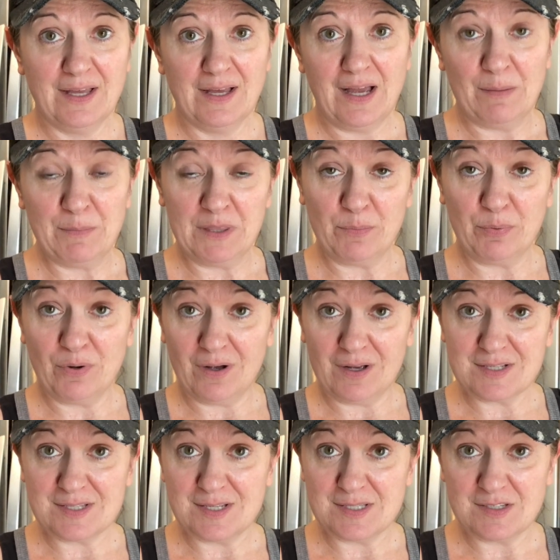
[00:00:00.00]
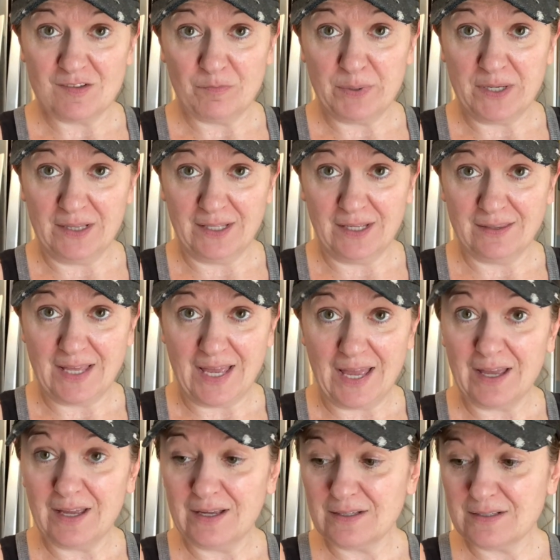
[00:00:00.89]
I'm in the process of peeling the
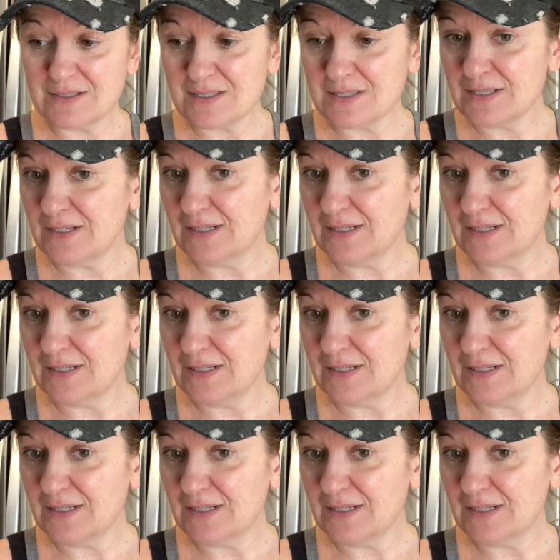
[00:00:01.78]
eggs.